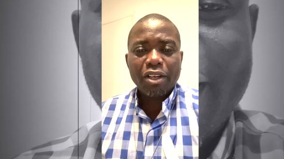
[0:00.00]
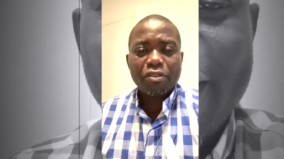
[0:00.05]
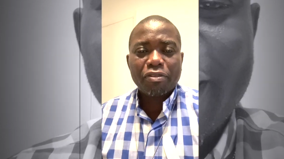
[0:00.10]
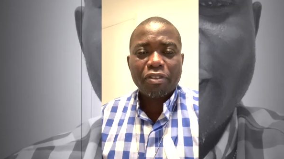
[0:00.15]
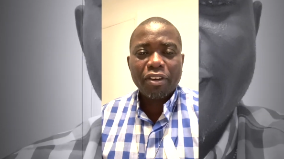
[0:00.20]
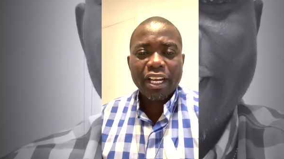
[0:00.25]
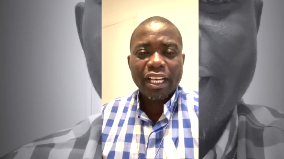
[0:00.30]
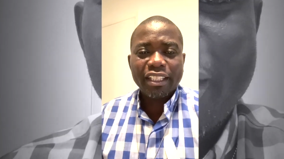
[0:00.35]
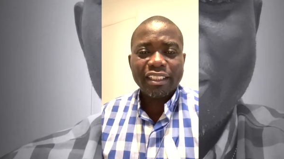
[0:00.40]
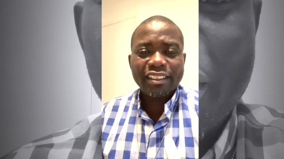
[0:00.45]

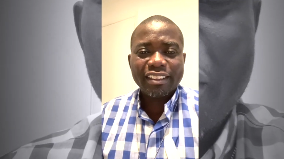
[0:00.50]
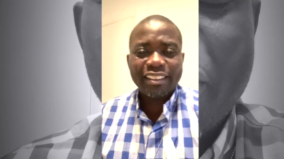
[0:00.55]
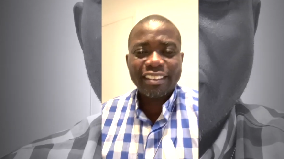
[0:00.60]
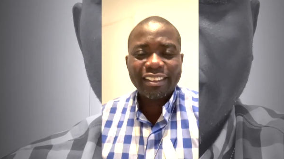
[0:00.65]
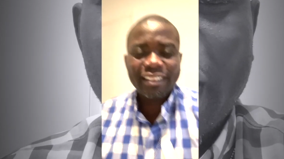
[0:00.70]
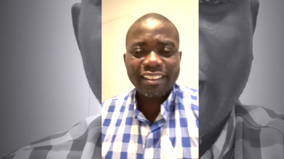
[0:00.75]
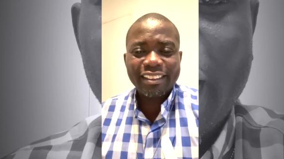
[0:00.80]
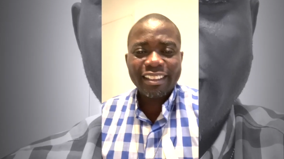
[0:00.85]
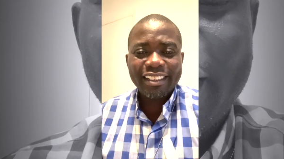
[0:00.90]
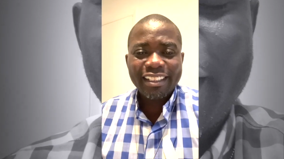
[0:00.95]

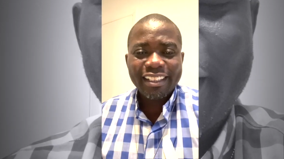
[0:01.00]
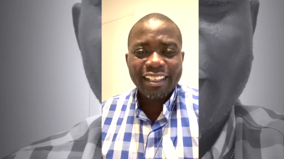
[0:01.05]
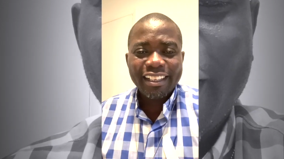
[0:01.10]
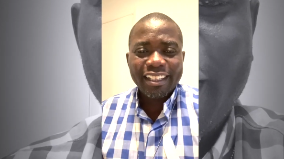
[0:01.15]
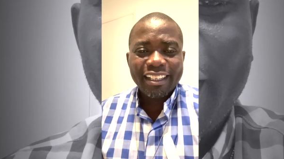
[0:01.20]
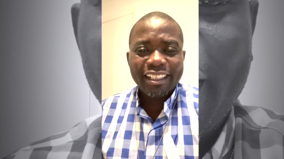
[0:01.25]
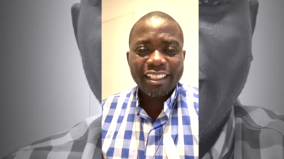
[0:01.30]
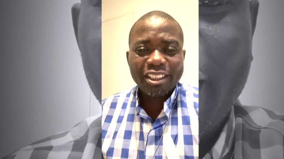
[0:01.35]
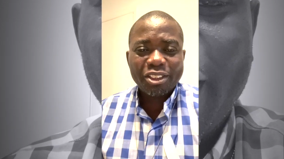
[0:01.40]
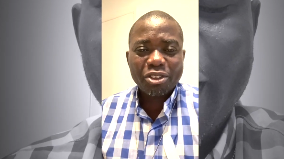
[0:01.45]
friends,
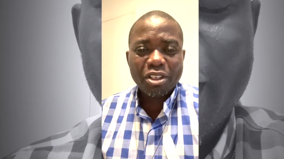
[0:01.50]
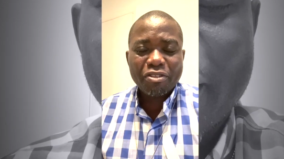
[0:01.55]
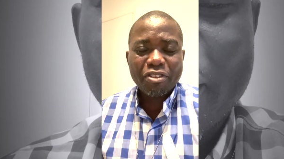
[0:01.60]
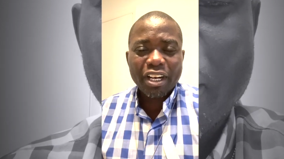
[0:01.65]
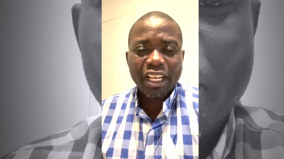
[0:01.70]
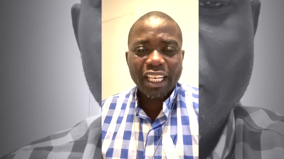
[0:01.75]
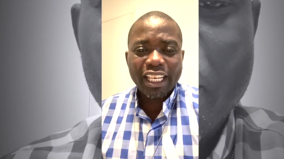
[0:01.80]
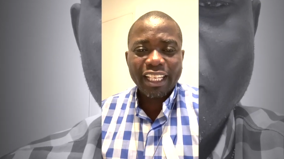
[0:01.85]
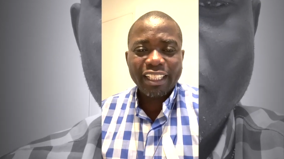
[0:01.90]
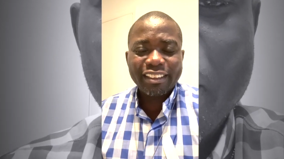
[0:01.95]
it's
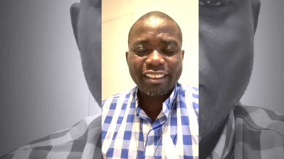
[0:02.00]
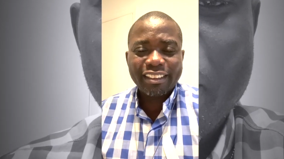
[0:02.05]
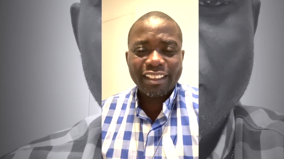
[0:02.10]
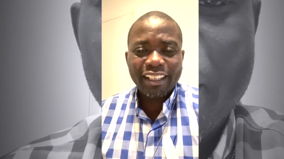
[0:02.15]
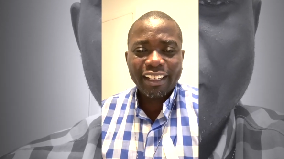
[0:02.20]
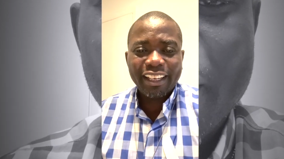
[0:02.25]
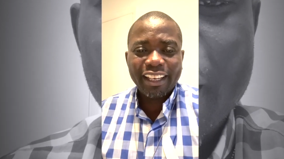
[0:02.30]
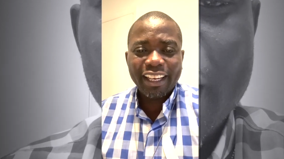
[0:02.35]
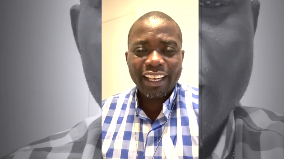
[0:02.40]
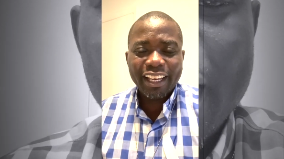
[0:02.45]
Reverend
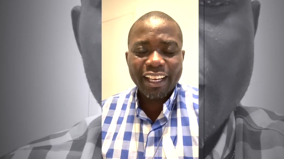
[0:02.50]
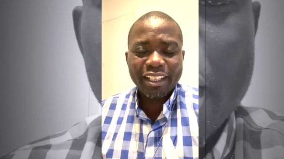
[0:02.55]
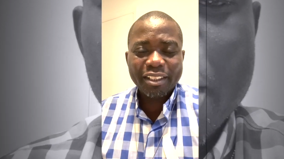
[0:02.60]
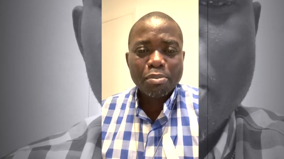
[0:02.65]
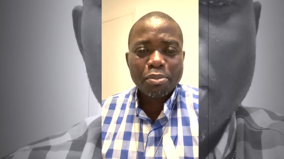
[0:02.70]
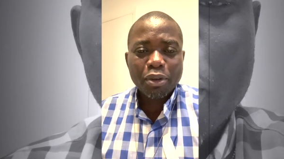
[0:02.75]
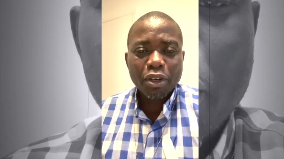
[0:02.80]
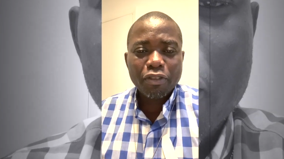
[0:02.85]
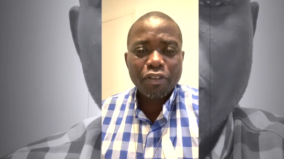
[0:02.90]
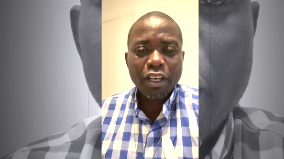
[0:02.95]
Kingsley here.
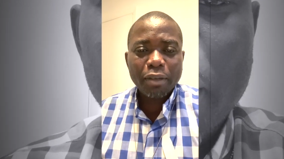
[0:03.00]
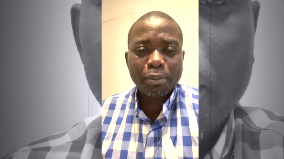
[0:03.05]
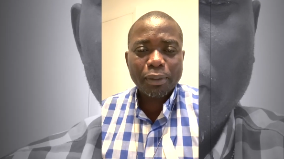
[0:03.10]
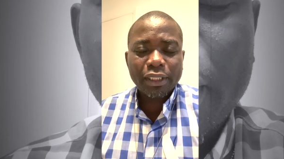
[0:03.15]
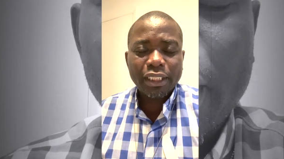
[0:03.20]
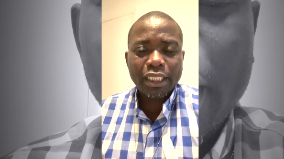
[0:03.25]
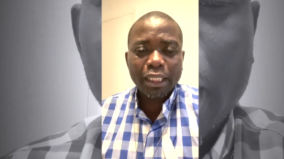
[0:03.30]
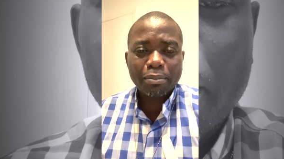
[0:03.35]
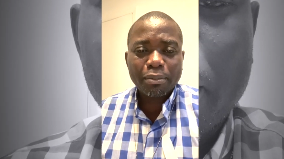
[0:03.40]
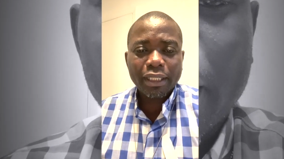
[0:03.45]

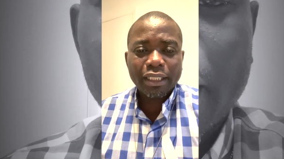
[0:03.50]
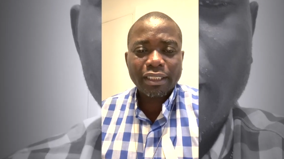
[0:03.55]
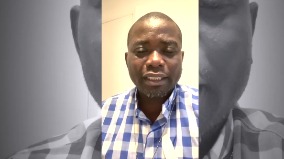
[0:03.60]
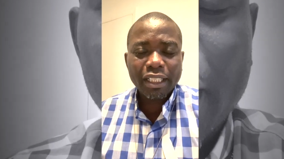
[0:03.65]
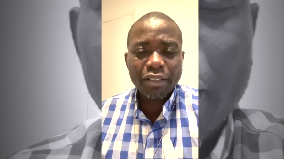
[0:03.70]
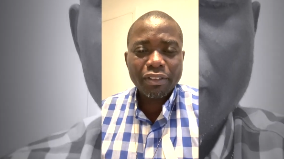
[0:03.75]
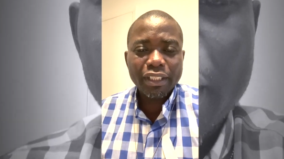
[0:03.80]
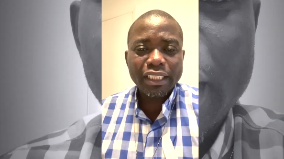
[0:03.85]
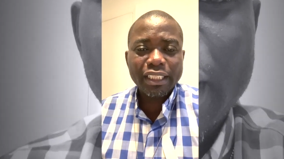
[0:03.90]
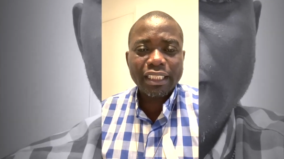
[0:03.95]
Proverbs chapter
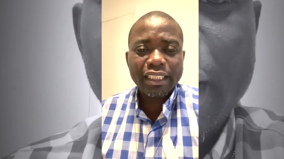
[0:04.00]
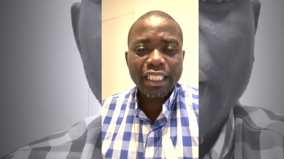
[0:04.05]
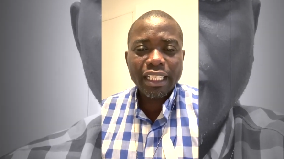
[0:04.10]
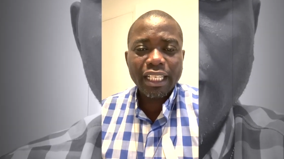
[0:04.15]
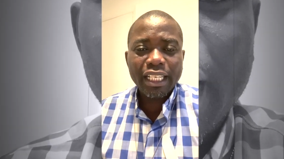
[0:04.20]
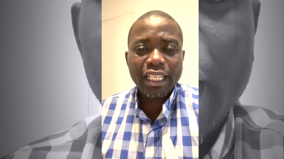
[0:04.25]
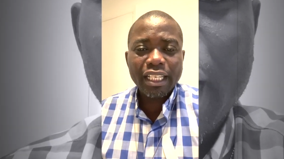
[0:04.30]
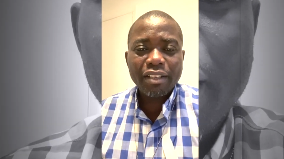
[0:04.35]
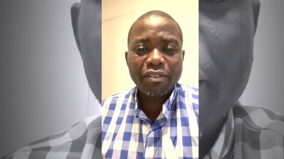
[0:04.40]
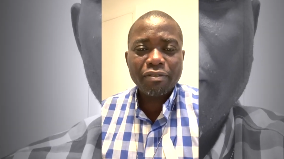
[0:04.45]

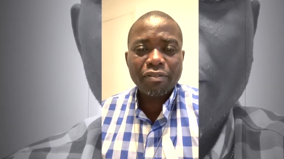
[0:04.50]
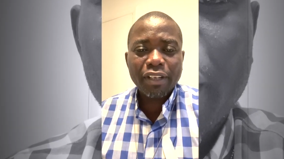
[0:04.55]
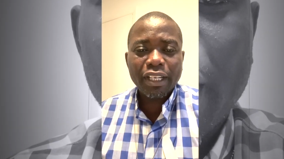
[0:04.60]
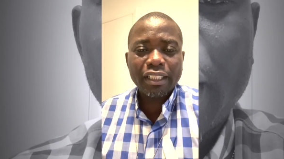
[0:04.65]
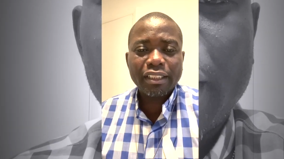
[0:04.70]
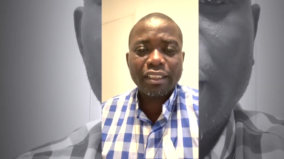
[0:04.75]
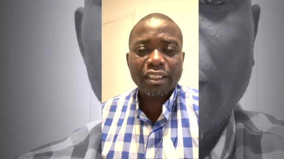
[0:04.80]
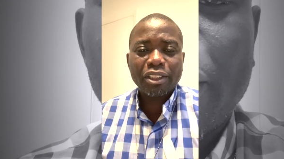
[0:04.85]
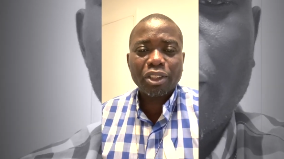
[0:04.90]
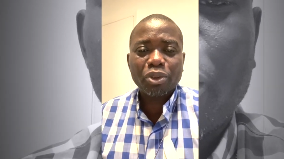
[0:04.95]
17
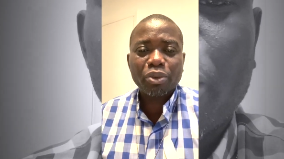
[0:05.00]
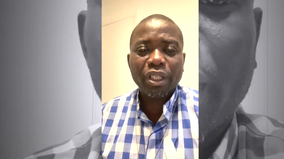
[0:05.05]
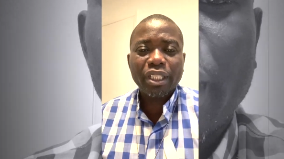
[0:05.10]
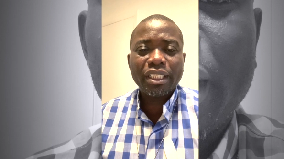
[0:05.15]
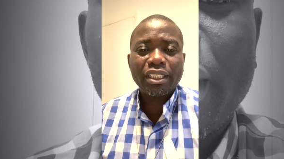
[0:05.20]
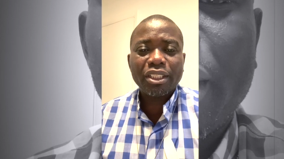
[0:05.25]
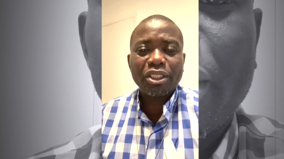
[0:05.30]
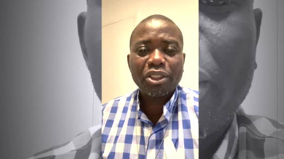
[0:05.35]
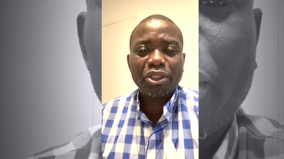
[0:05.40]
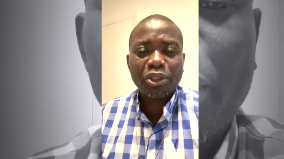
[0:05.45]
verses
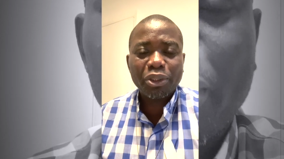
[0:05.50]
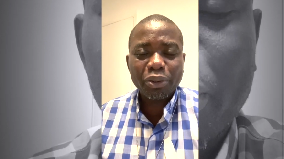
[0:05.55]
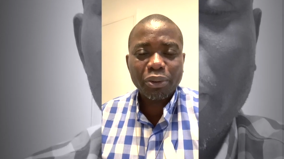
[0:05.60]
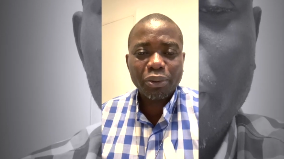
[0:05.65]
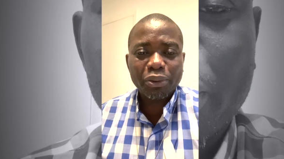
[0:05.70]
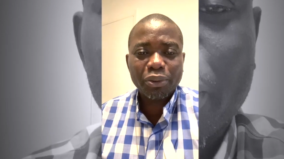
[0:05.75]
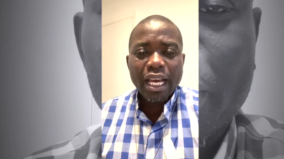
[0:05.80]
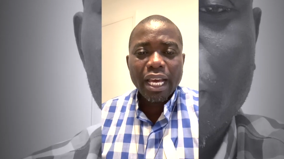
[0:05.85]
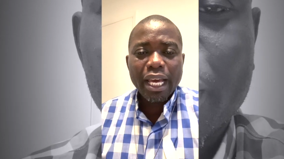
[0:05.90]
22.